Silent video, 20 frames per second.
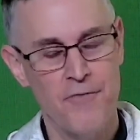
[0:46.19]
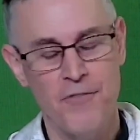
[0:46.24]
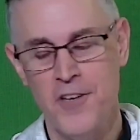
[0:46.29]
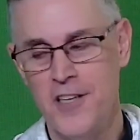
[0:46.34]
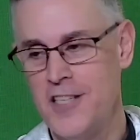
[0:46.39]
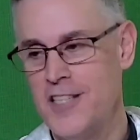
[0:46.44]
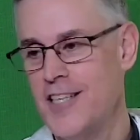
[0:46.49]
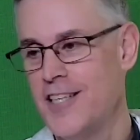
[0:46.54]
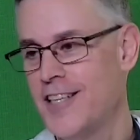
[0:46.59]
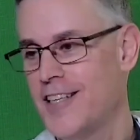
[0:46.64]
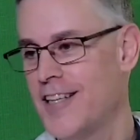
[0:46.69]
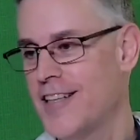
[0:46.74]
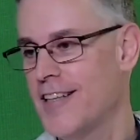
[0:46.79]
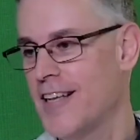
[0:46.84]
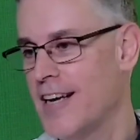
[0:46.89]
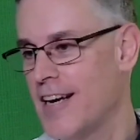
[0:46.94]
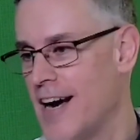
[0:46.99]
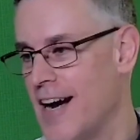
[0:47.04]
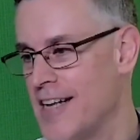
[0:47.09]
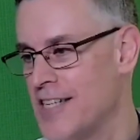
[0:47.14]
different
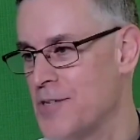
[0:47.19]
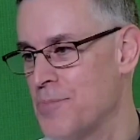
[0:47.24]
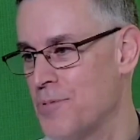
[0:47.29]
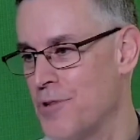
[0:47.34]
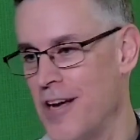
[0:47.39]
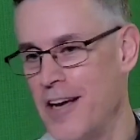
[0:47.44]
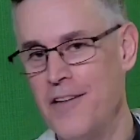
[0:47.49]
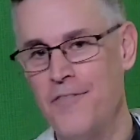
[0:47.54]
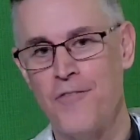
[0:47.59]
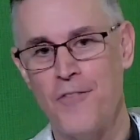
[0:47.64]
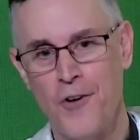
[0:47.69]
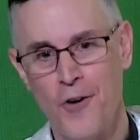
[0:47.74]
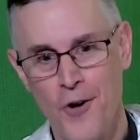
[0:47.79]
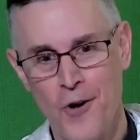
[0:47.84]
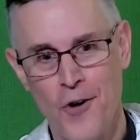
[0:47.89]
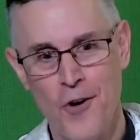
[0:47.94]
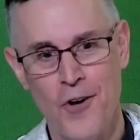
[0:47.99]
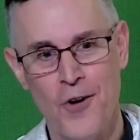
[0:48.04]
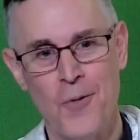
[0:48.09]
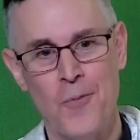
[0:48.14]
than God's plan
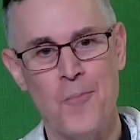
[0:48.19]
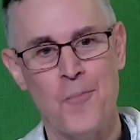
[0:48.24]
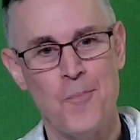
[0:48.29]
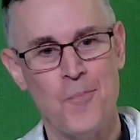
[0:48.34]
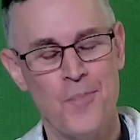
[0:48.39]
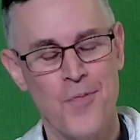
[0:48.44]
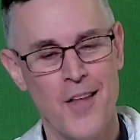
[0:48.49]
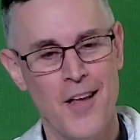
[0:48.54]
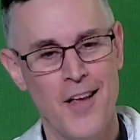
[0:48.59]
for her.